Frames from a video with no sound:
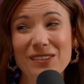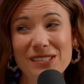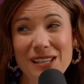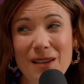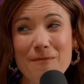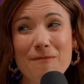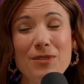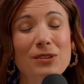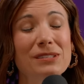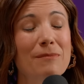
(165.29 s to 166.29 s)
there's
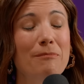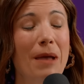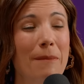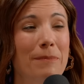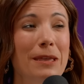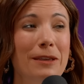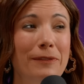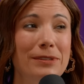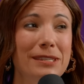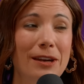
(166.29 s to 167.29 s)
some there's some pet
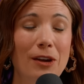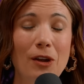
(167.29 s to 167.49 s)
peeves that